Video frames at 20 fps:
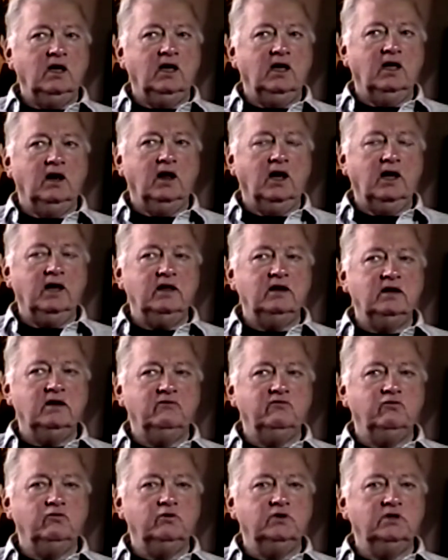And I had
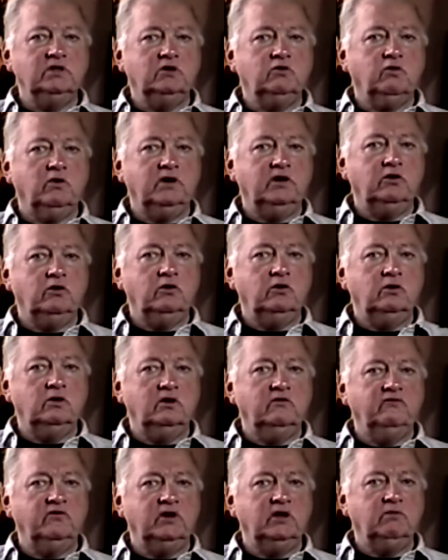never really quite
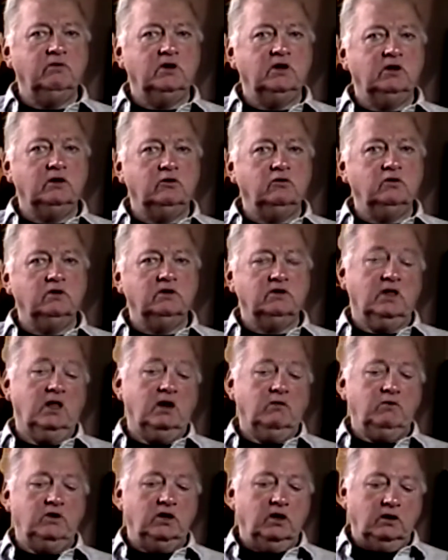heard of anybody doing
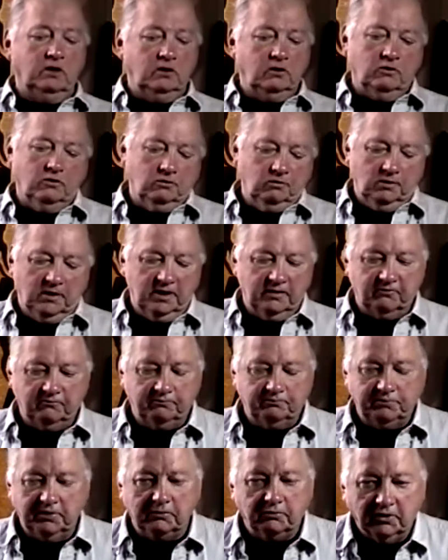that. I mean, I know like
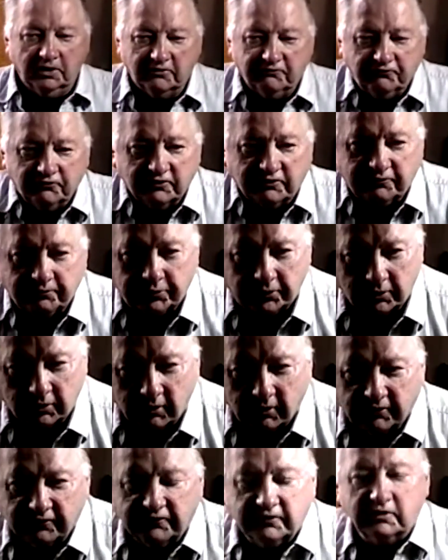people like Fritz
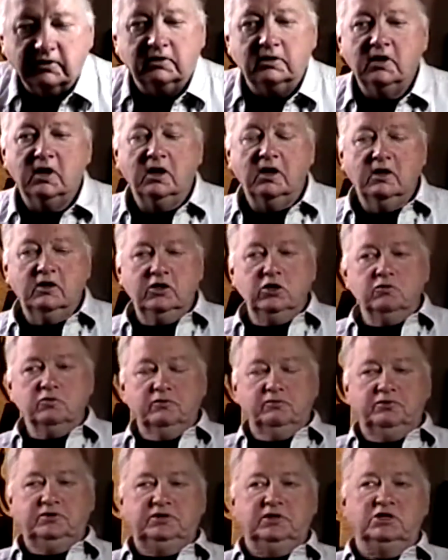Perls and the
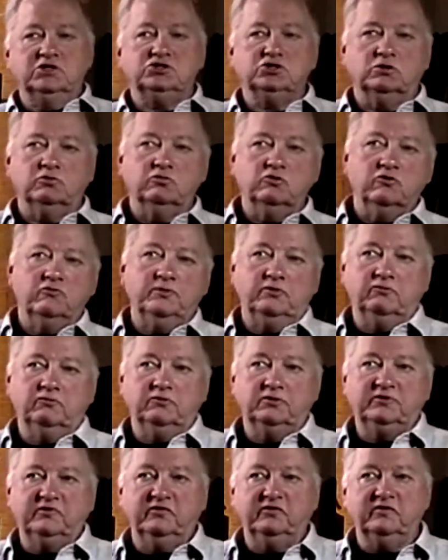Human Potential
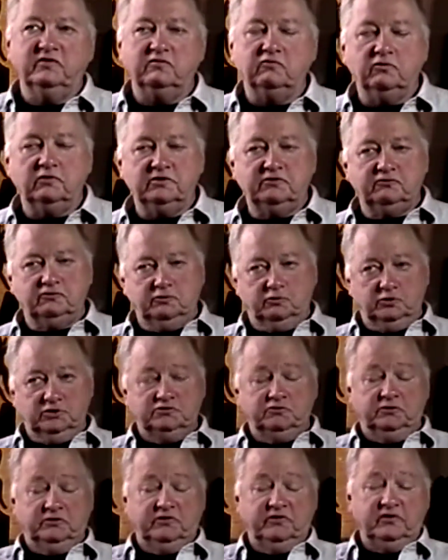Movement,
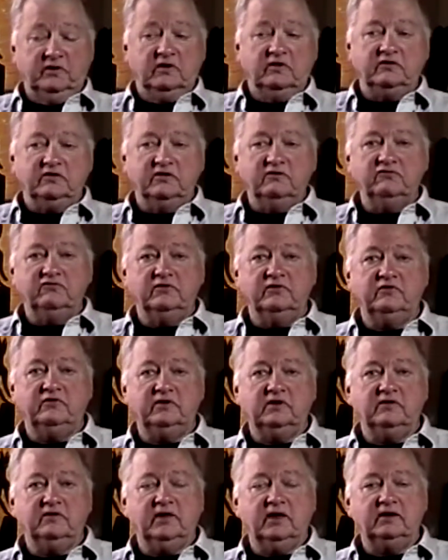which was in its
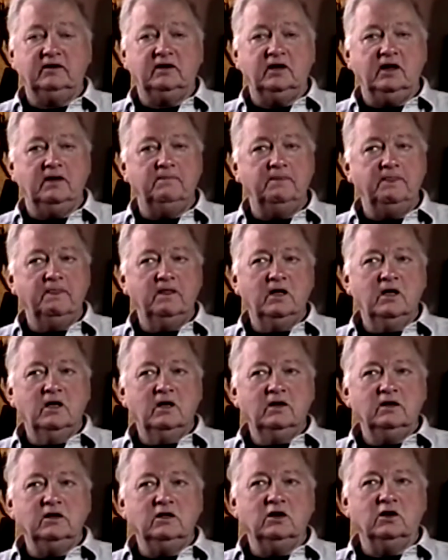infancy at that time,
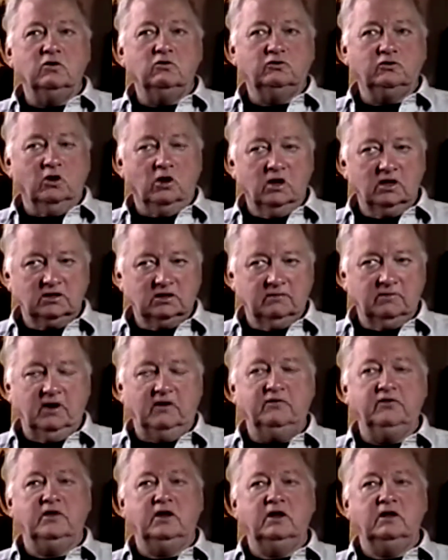talked
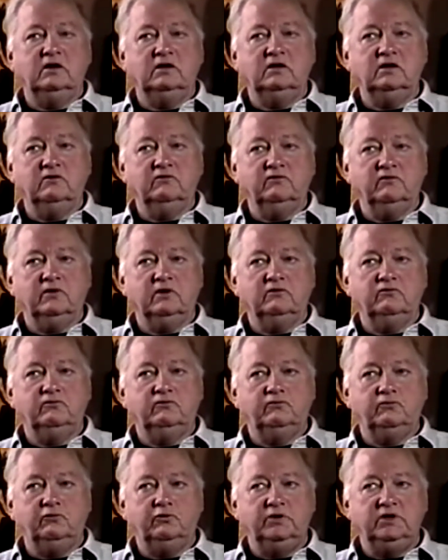about that idea of
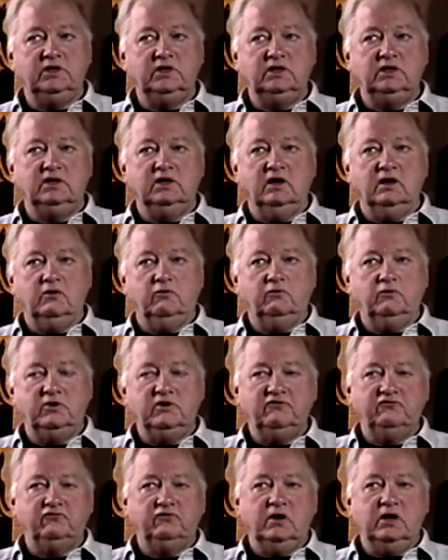
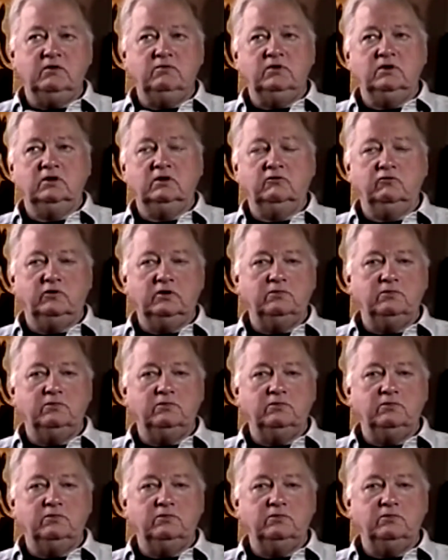reframing,